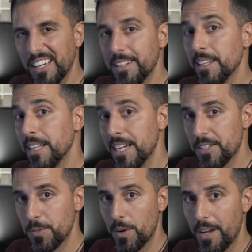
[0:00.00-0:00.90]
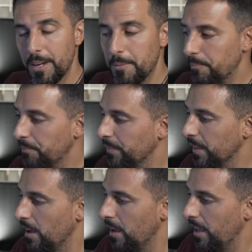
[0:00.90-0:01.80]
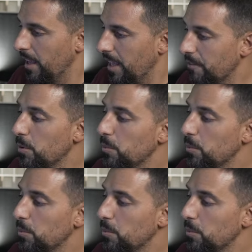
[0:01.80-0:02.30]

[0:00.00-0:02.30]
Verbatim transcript: an LA2A. If